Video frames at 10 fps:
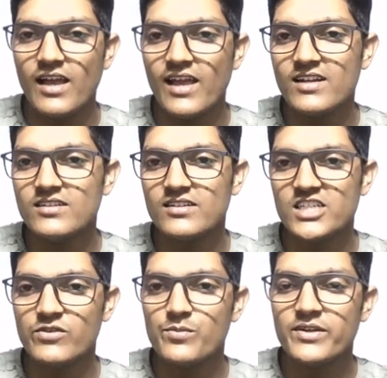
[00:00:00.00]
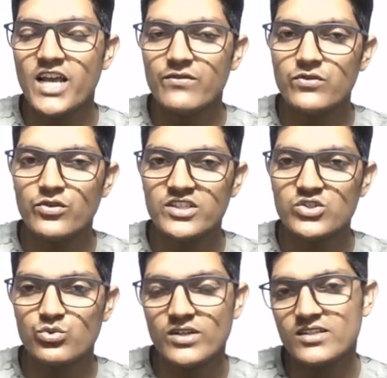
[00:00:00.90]
And it will be helpful for the
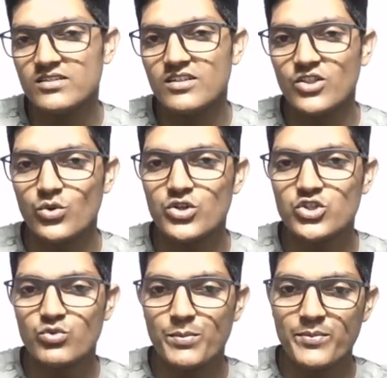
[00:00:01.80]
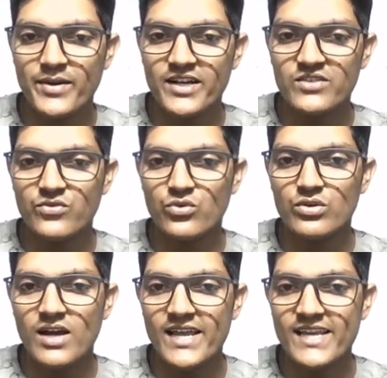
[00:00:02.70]
student, those who are preparing
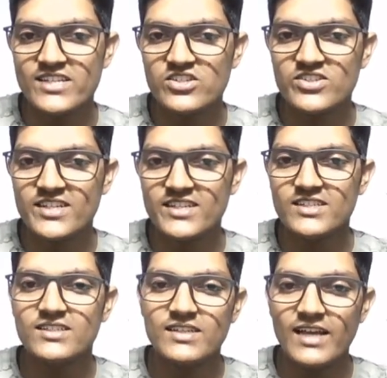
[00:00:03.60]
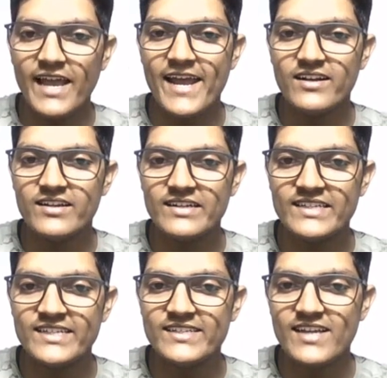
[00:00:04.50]
for IIT JEE
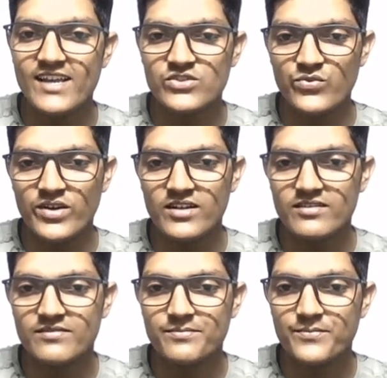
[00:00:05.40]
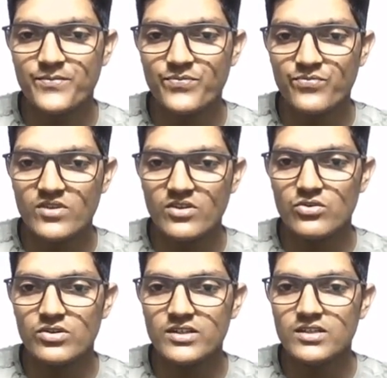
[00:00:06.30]
and NEET as well.
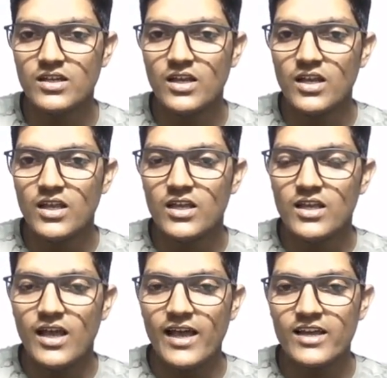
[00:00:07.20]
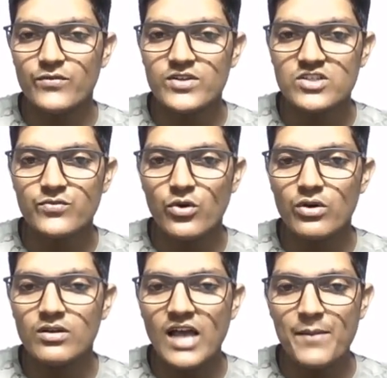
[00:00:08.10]
Okay? And first of
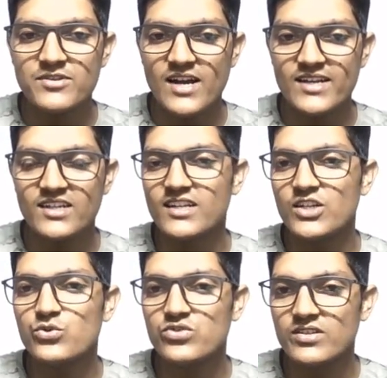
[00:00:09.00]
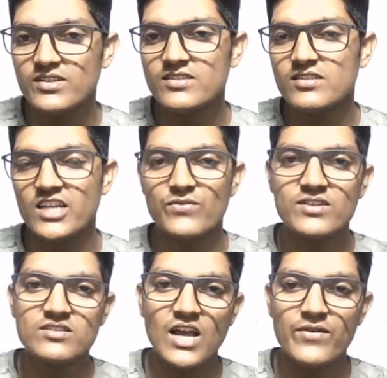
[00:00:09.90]
all, I'm starting a new series in
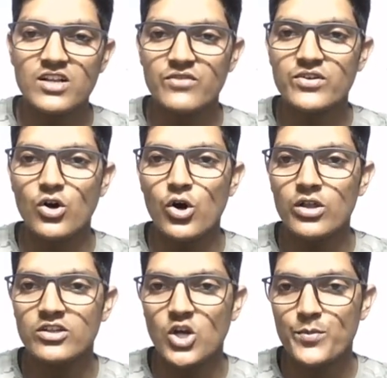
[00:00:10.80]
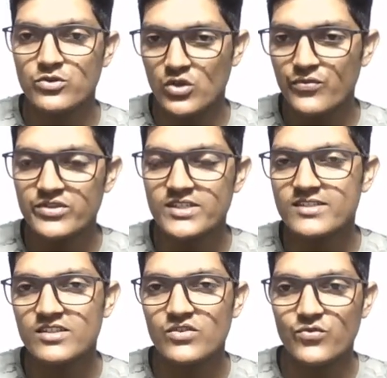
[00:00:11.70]
which I will cover all the topics of
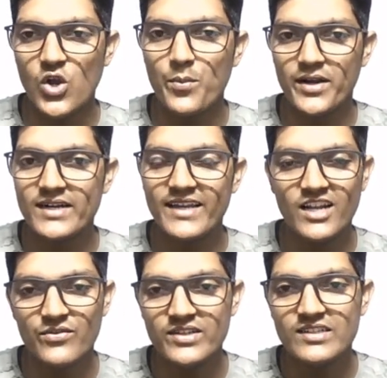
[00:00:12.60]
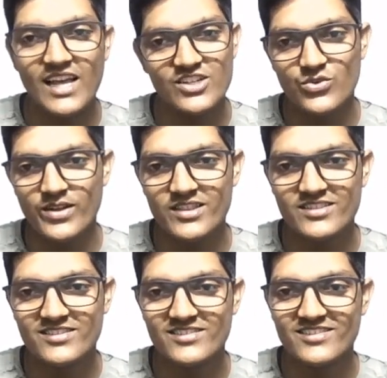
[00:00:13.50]
physics from grade 11 and 12th.
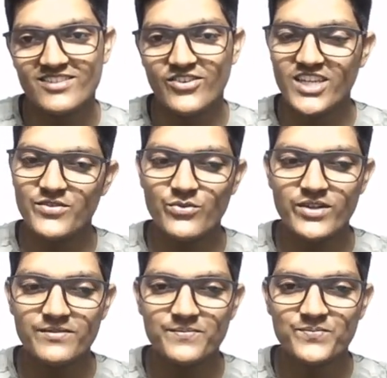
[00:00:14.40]
Okay, everyone?